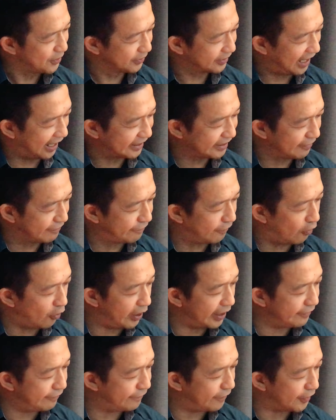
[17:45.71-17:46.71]
94
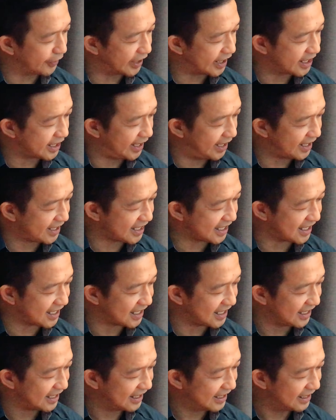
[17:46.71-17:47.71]
and
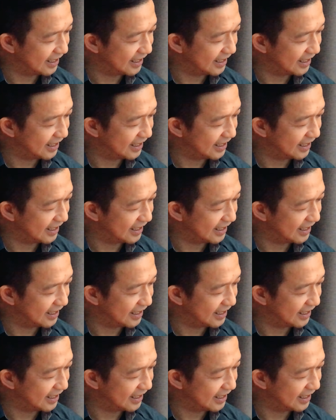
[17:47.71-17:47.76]
46,